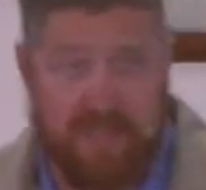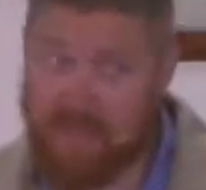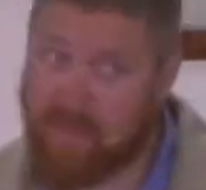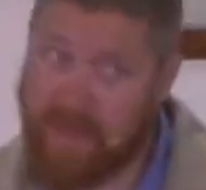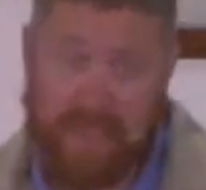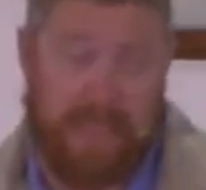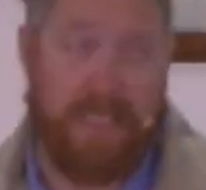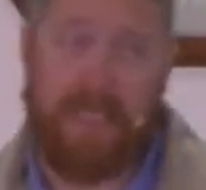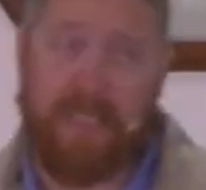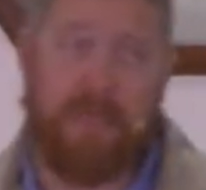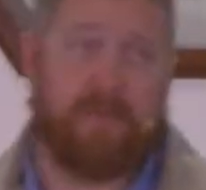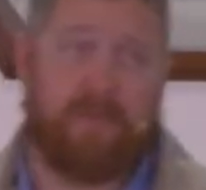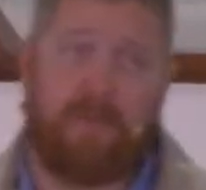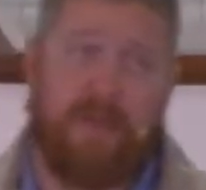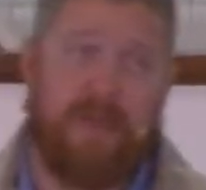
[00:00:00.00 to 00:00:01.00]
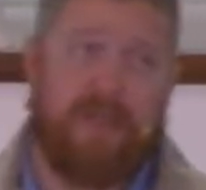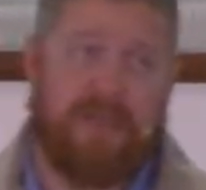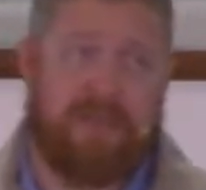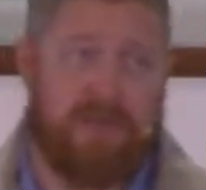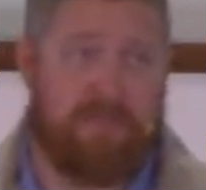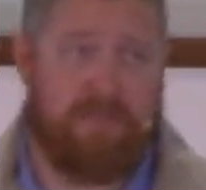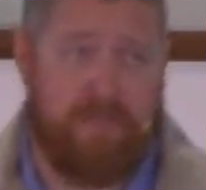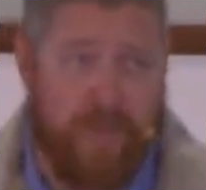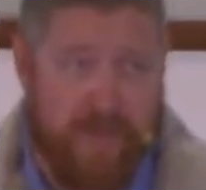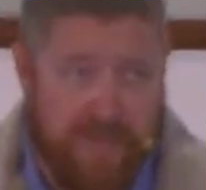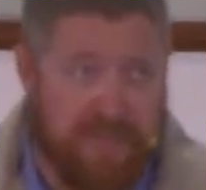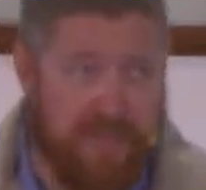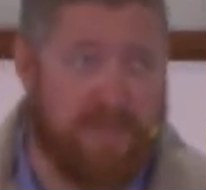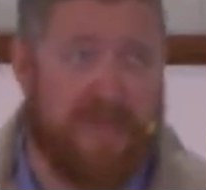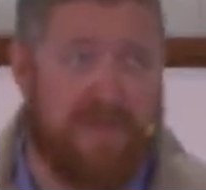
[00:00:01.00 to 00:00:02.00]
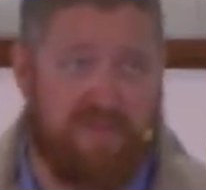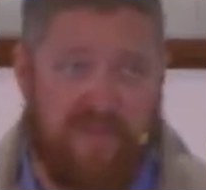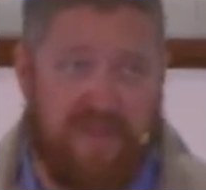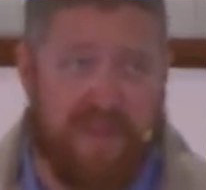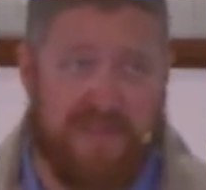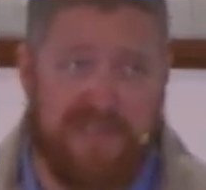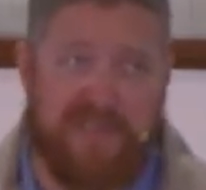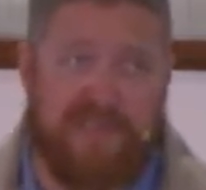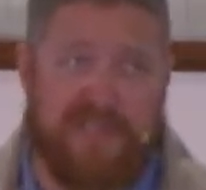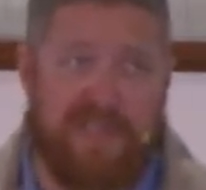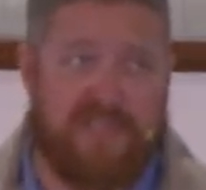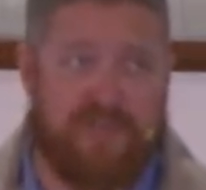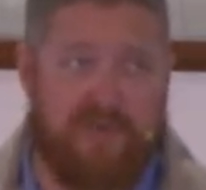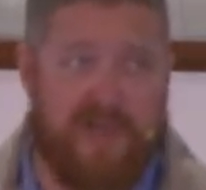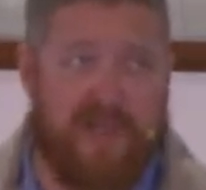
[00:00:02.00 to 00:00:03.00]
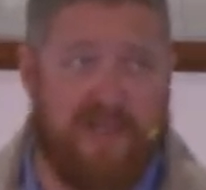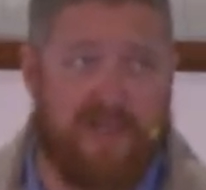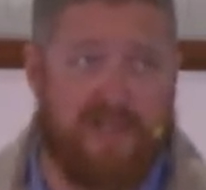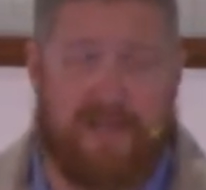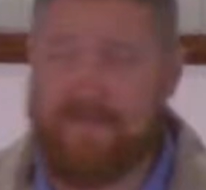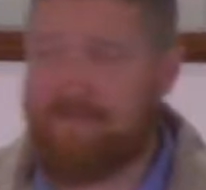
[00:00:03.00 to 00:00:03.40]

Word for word: So we, we really shouldn't point too many fingers at Israel and